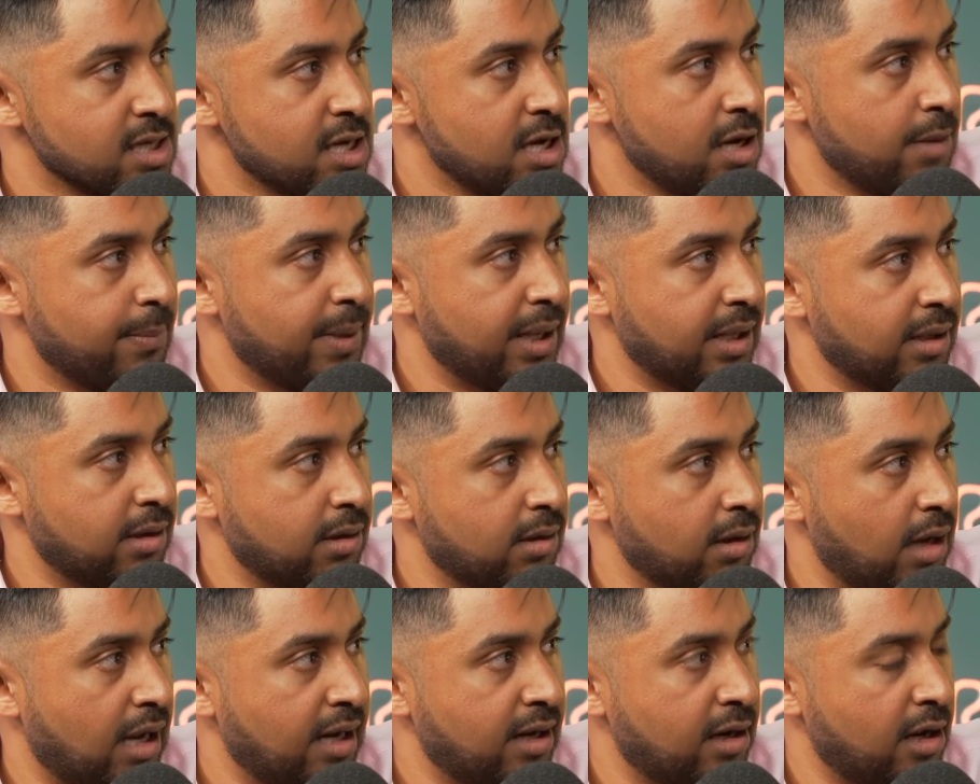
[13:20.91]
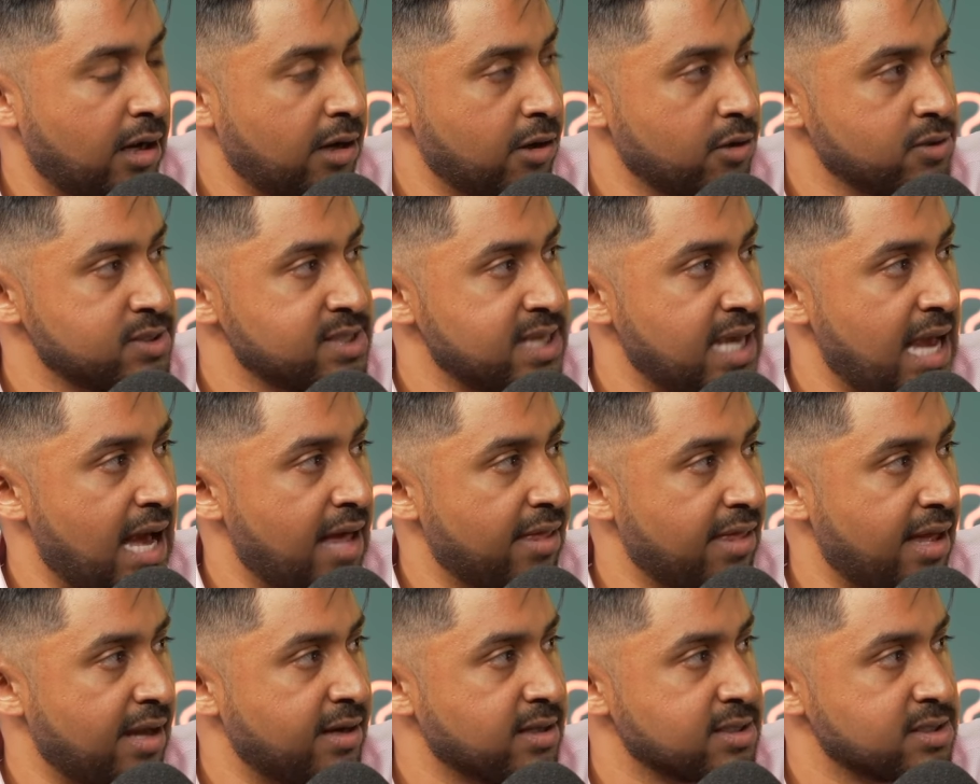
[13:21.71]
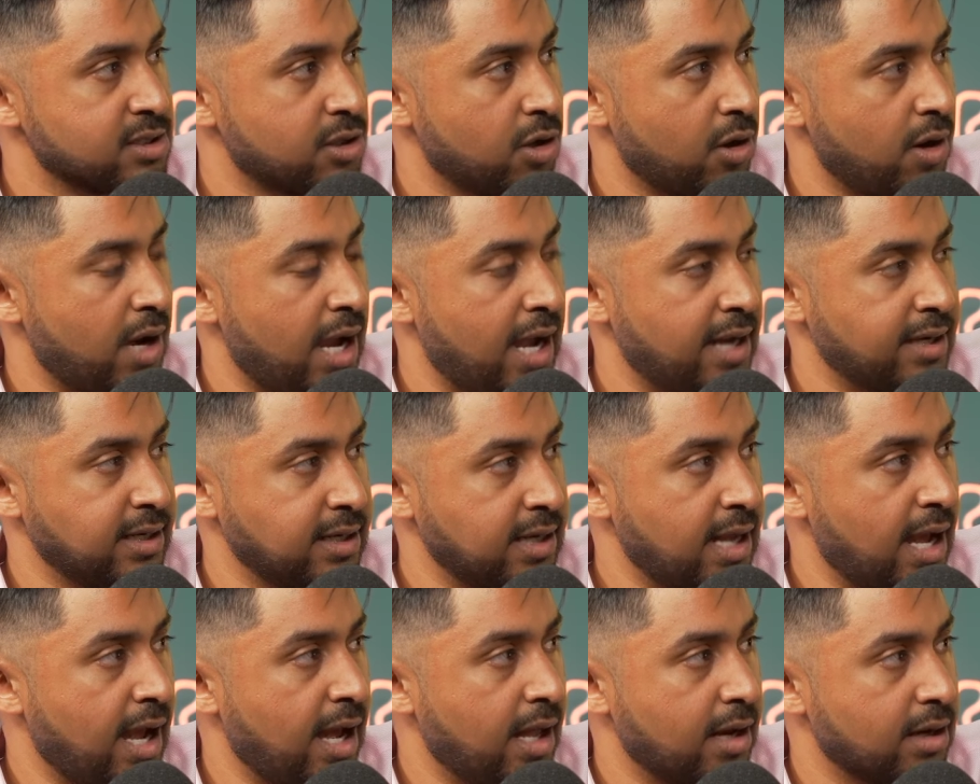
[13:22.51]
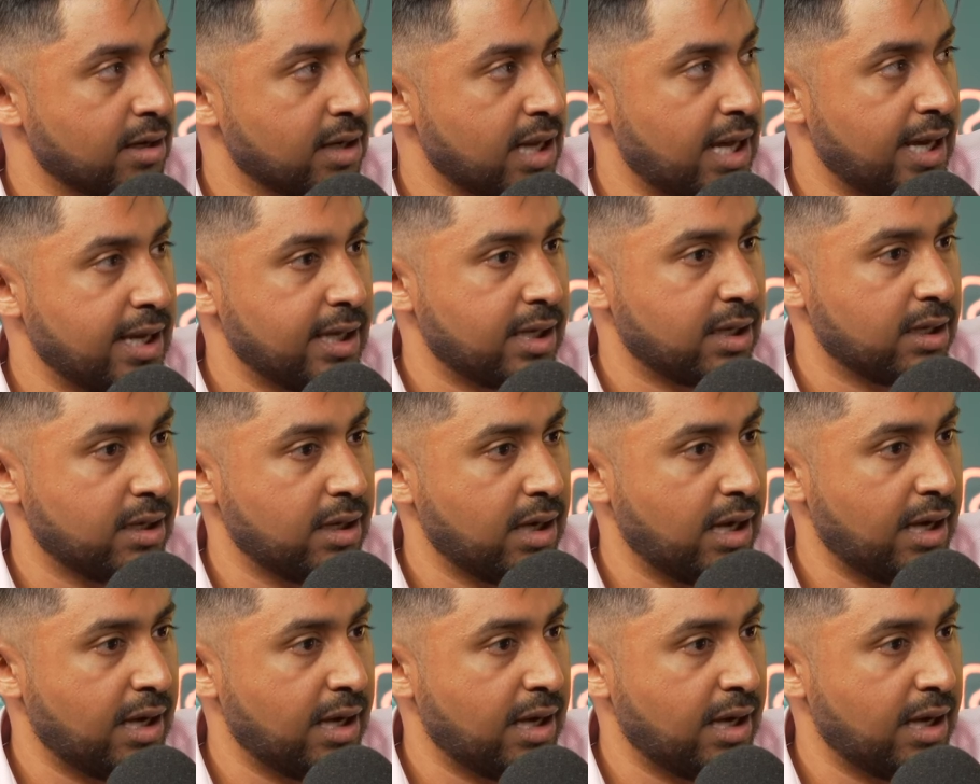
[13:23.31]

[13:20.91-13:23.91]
But I don't see how that doesn't go hand in hand. Like,